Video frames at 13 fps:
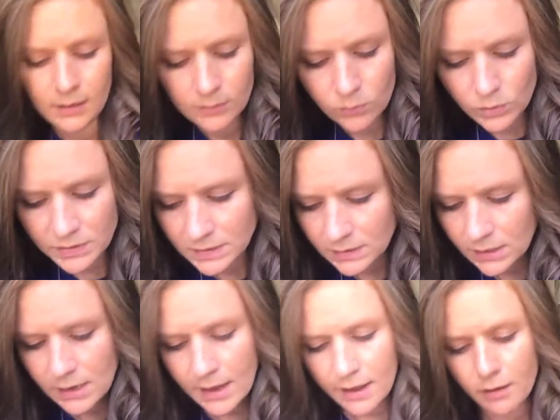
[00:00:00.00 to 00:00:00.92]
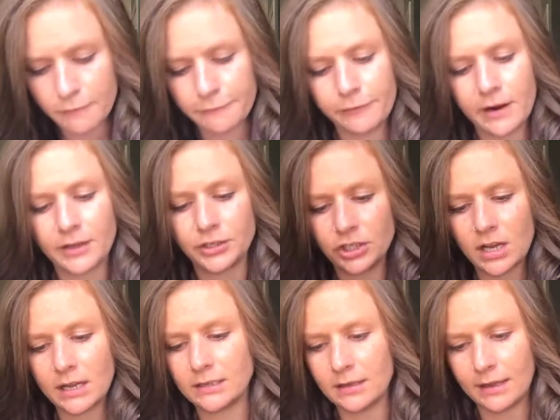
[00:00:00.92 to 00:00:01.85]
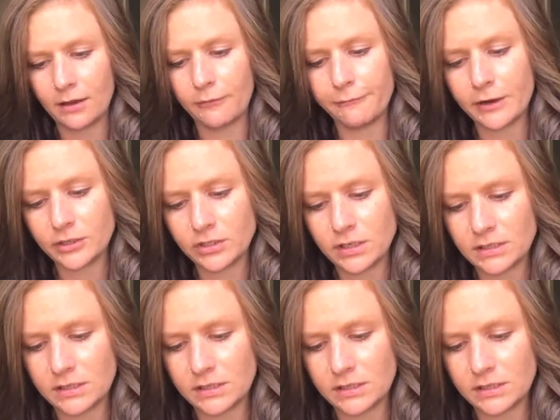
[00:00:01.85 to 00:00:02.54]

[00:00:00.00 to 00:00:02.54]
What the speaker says: we'll see how fresh these